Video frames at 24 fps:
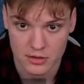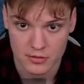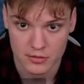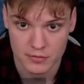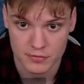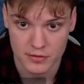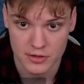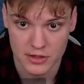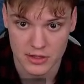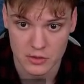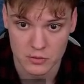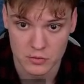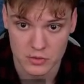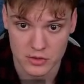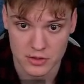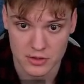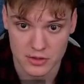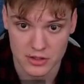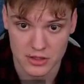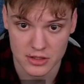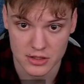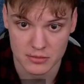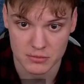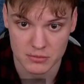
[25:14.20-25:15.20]
thinking whether
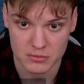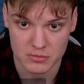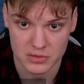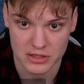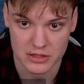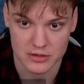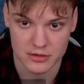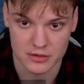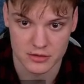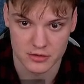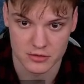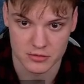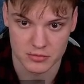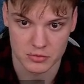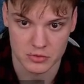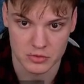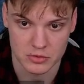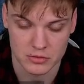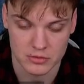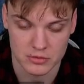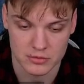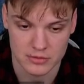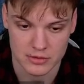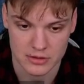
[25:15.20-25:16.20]
he can play this
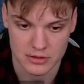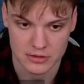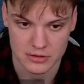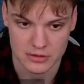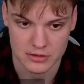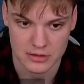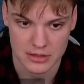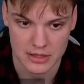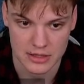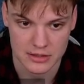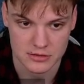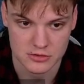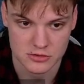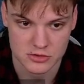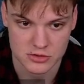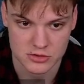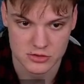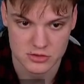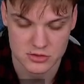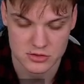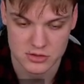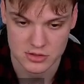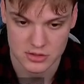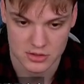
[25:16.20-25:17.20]
move, and yeah, it's
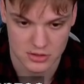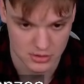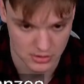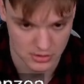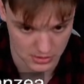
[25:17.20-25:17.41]
just